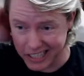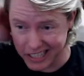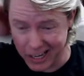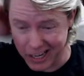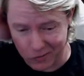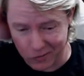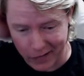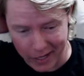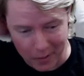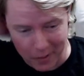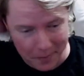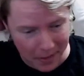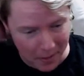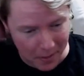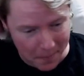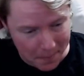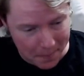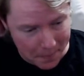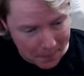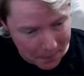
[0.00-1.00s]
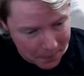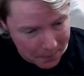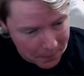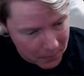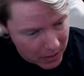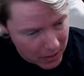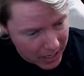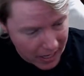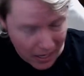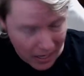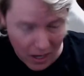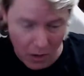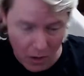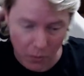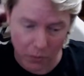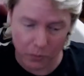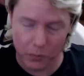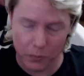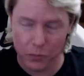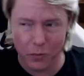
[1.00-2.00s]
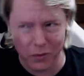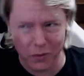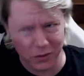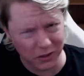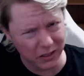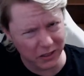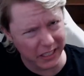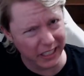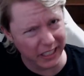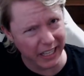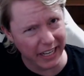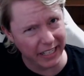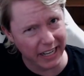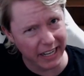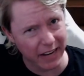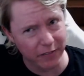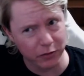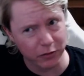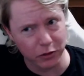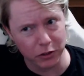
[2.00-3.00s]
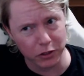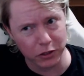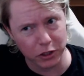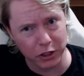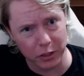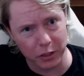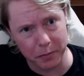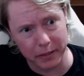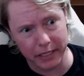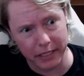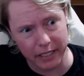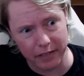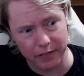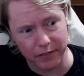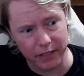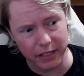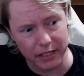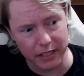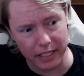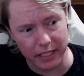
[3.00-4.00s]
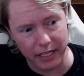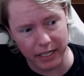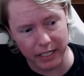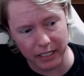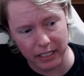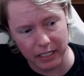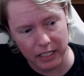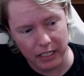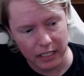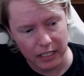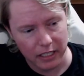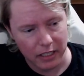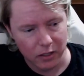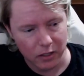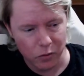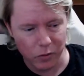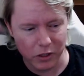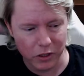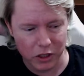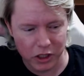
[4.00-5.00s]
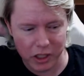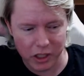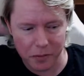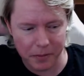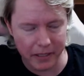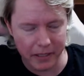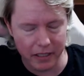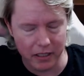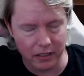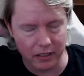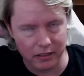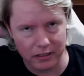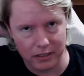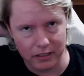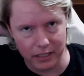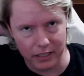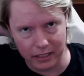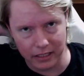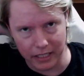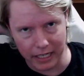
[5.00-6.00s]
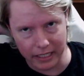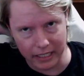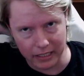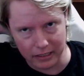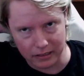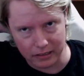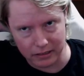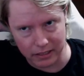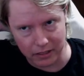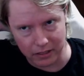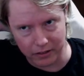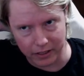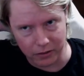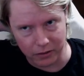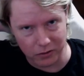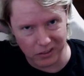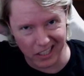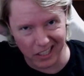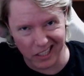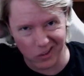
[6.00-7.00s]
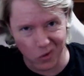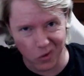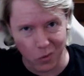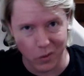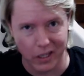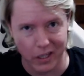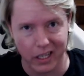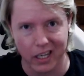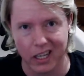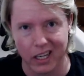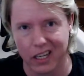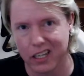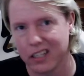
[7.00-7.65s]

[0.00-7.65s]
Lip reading: That ran me I want to say, like, after shipping and everything, which shipping, honestly, like considering it was like 20